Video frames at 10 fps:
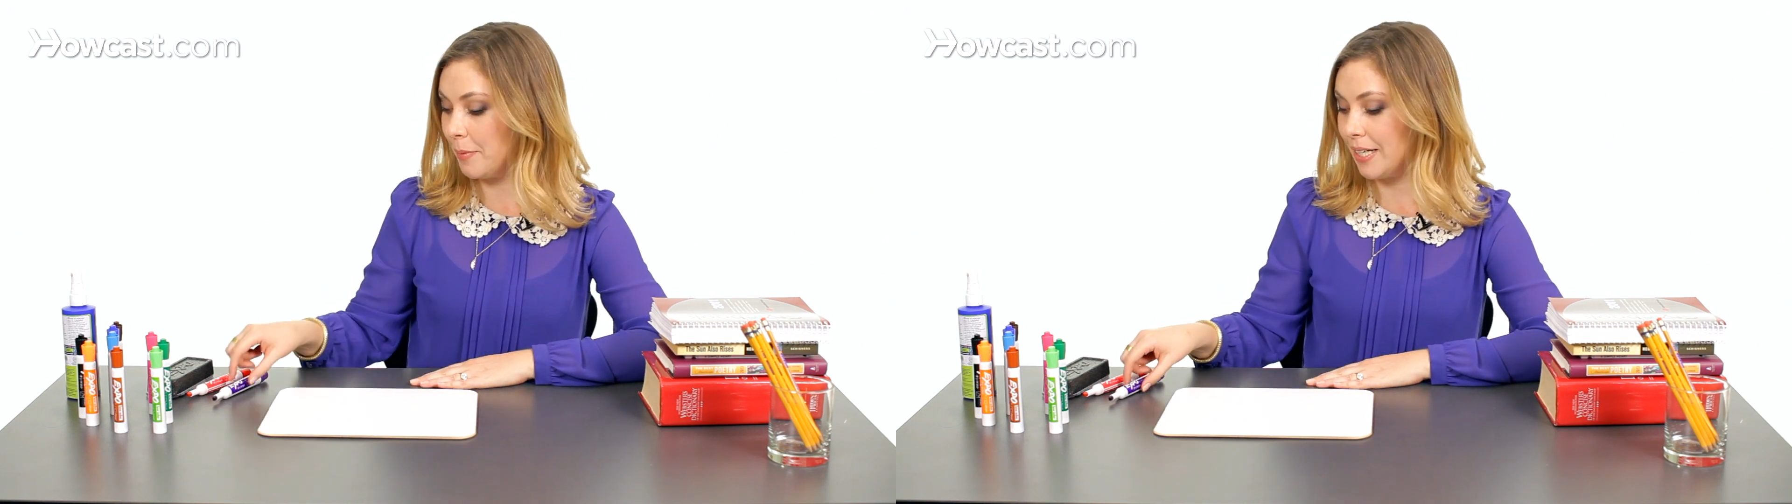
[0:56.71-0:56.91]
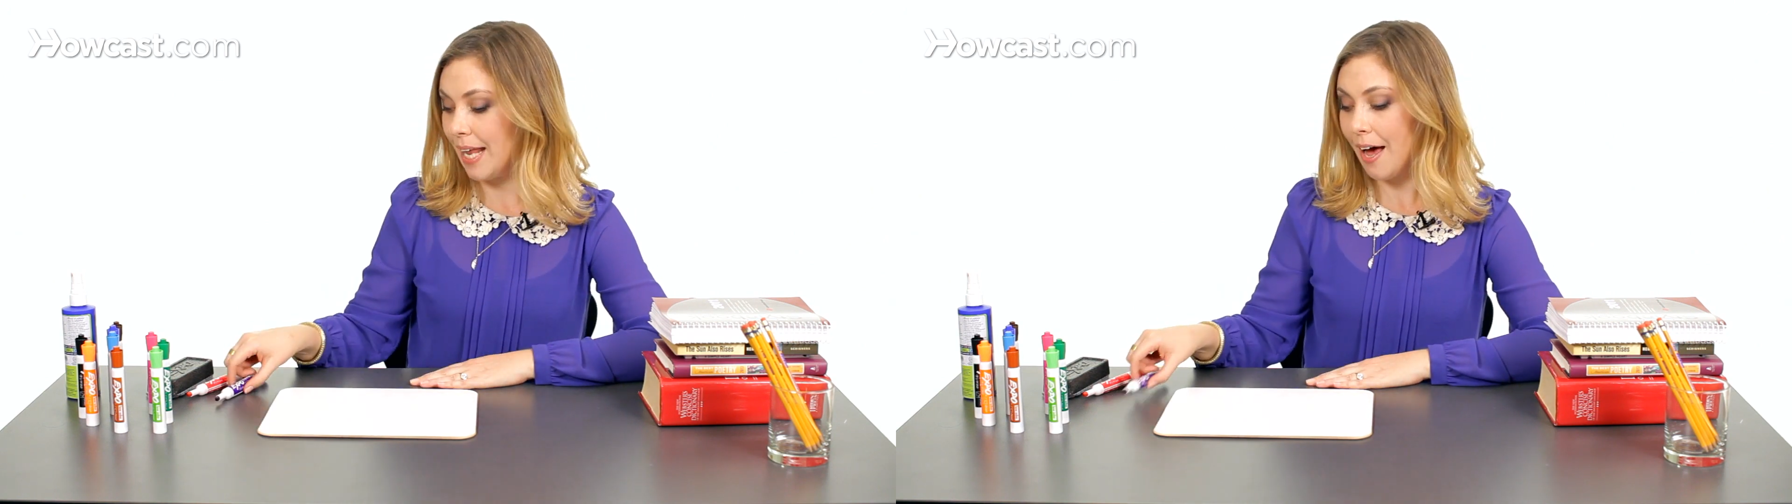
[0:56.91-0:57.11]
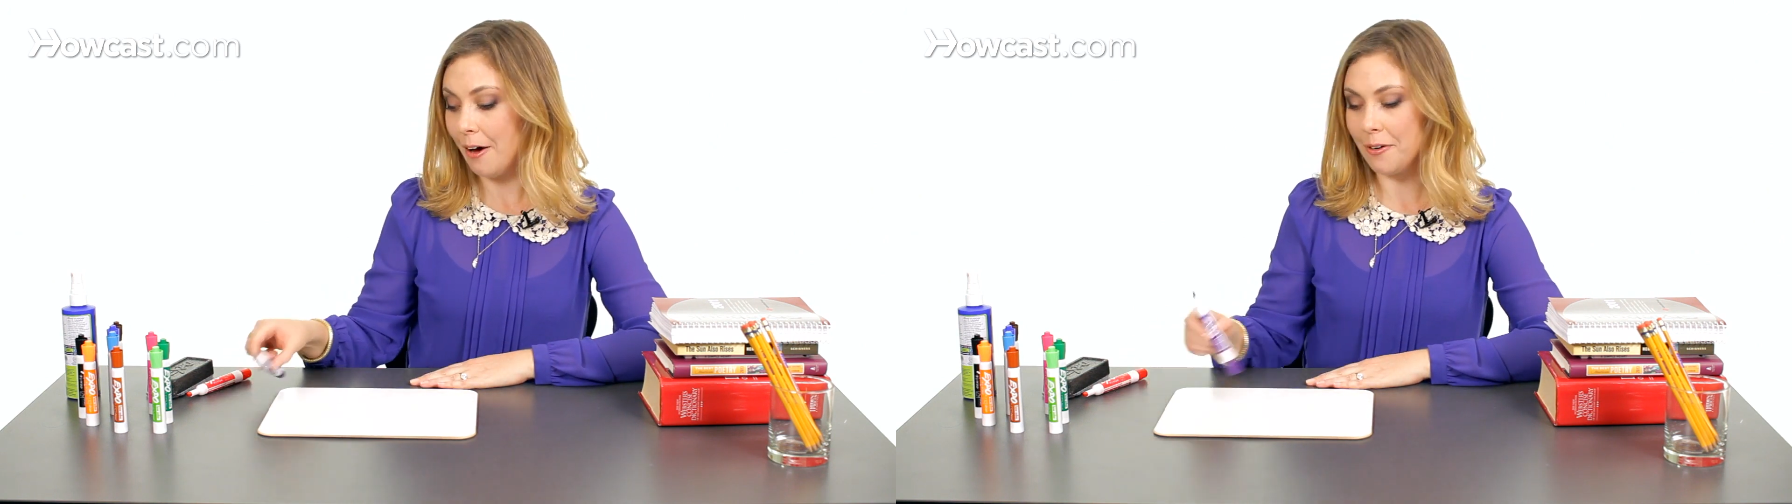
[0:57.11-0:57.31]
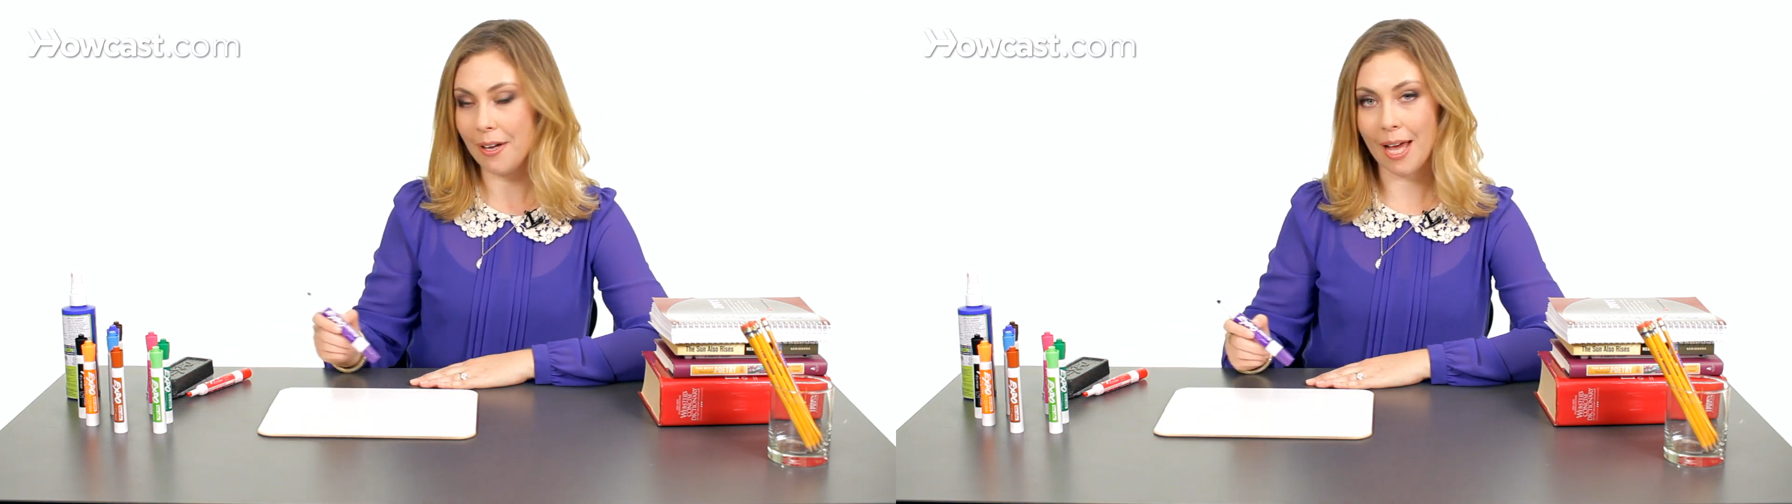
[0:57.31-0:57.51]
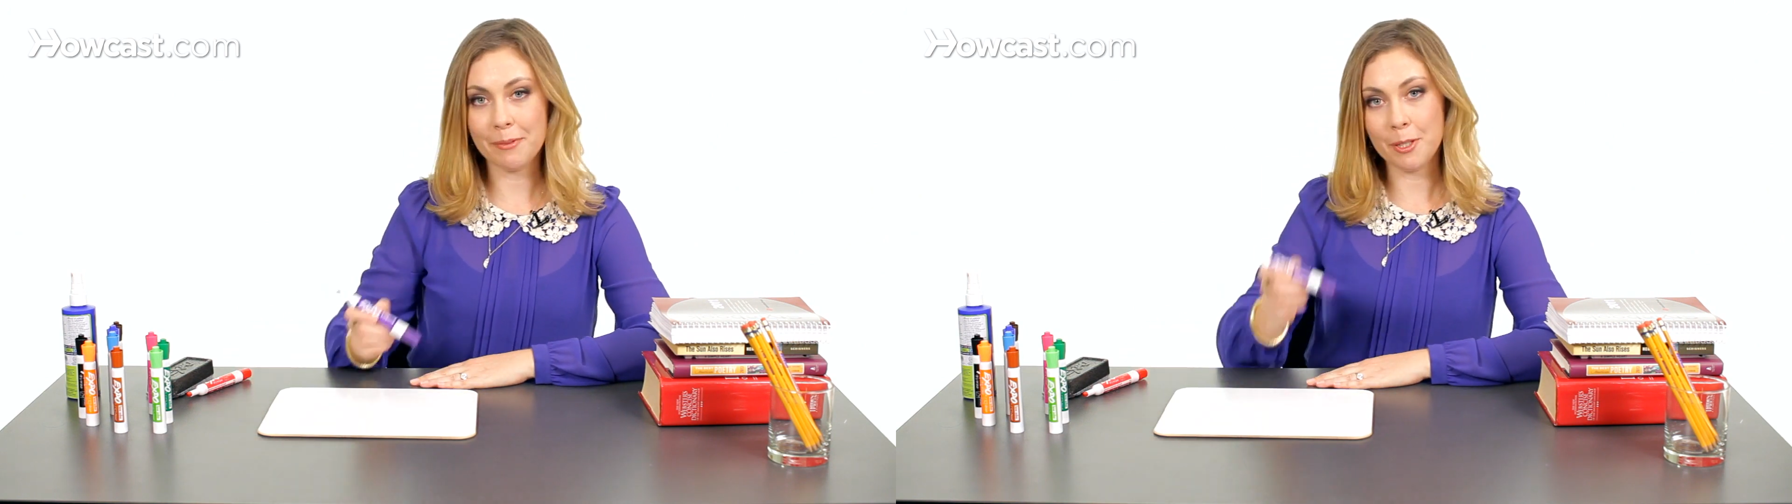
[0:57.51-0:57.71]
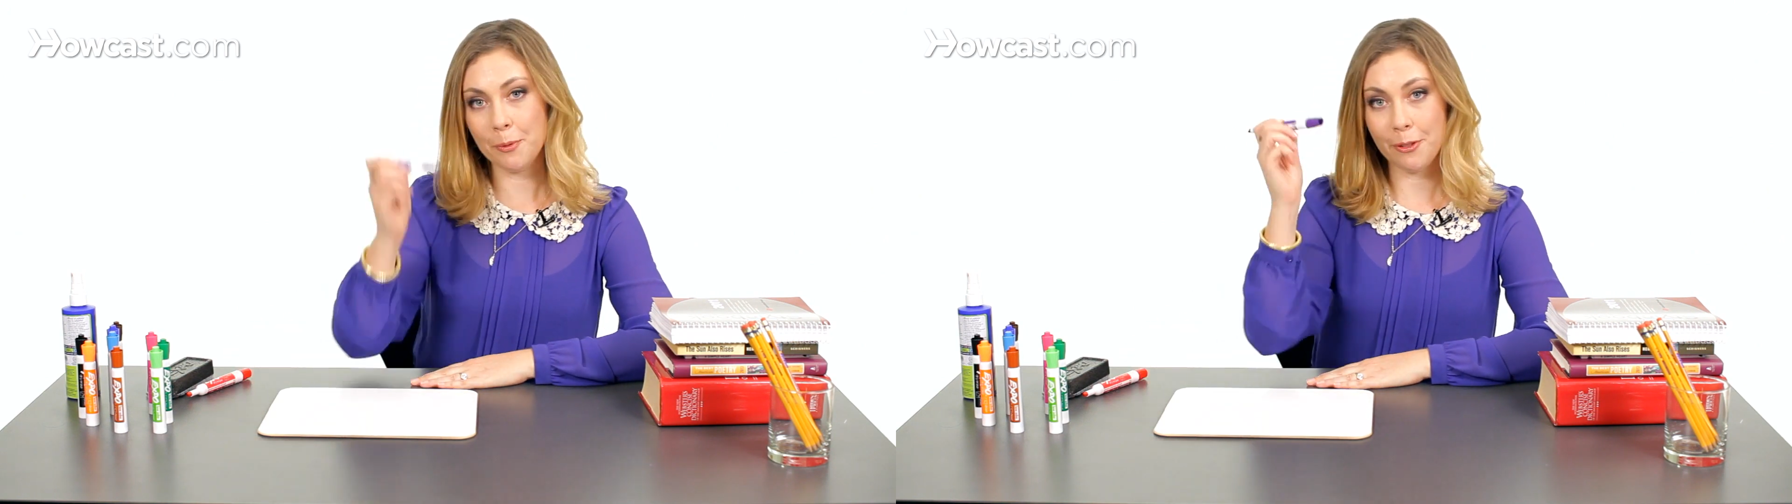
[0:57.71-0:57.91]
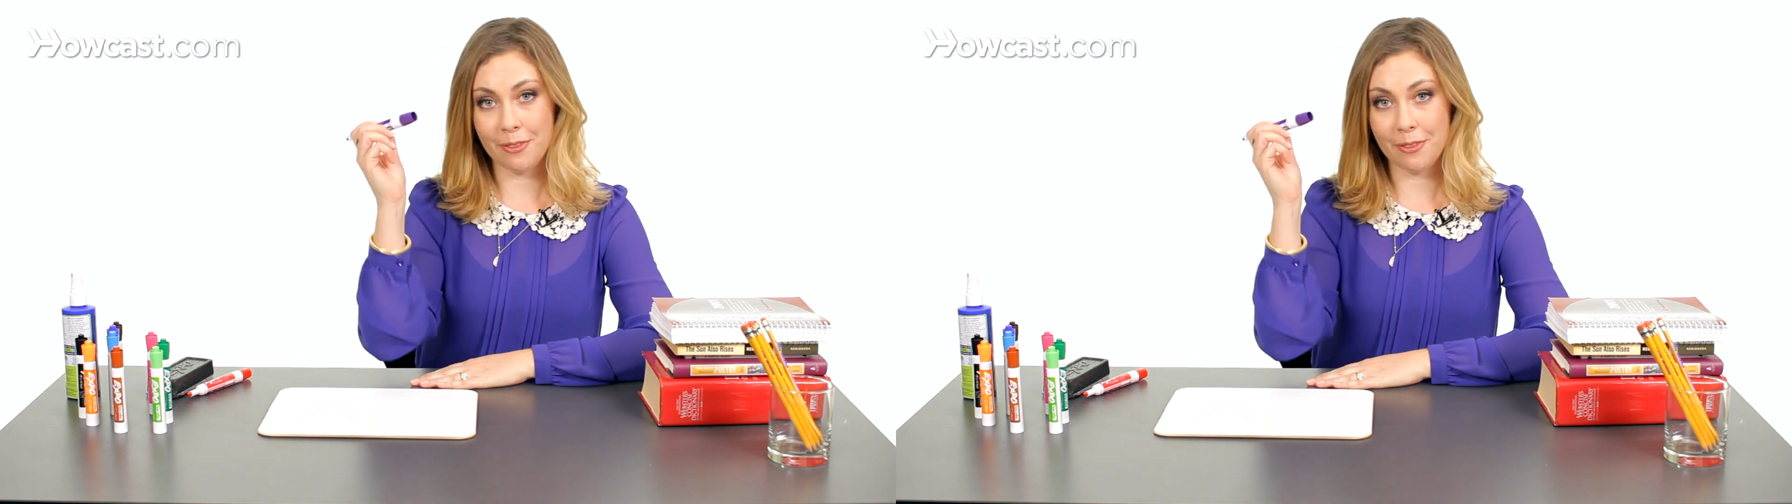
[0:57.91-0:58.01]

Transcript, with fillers: But now I'm going to